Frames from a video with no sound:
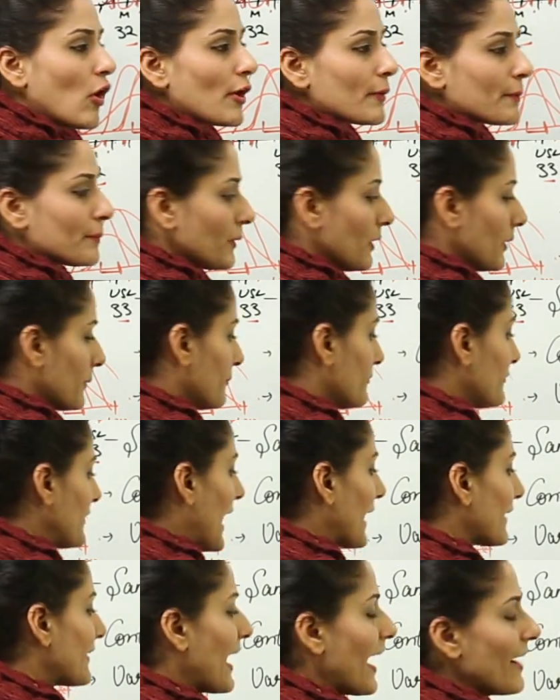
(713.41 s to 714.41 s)
or
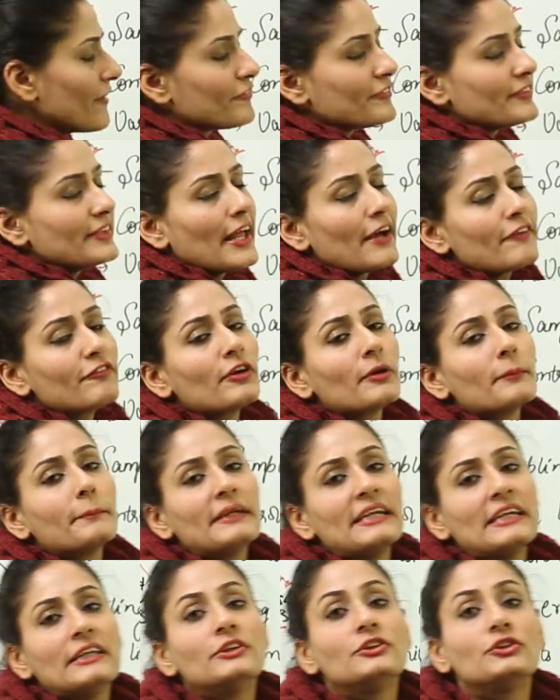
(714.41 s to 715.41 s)
that have never
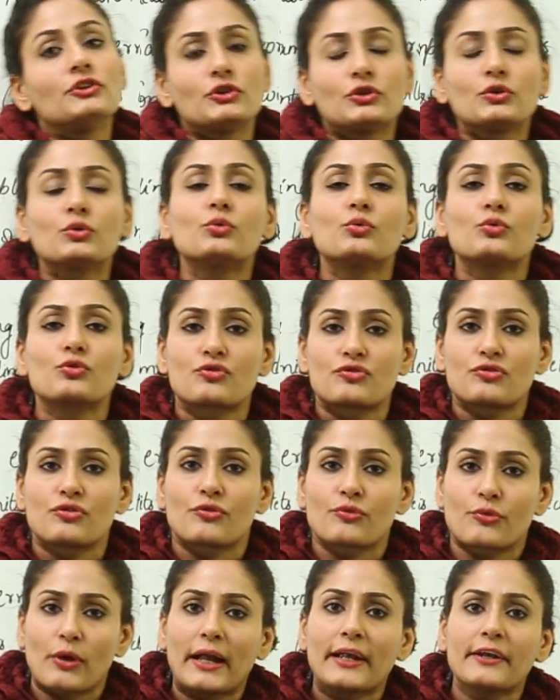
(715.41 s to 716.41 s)
been used,
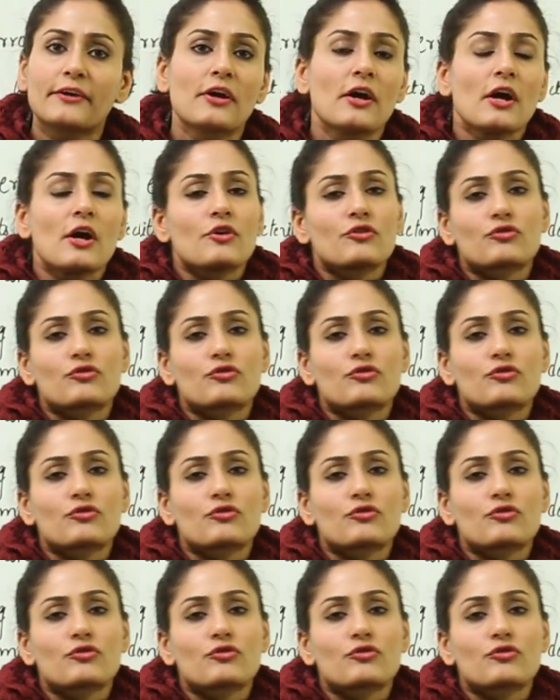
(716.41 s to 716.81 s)
right?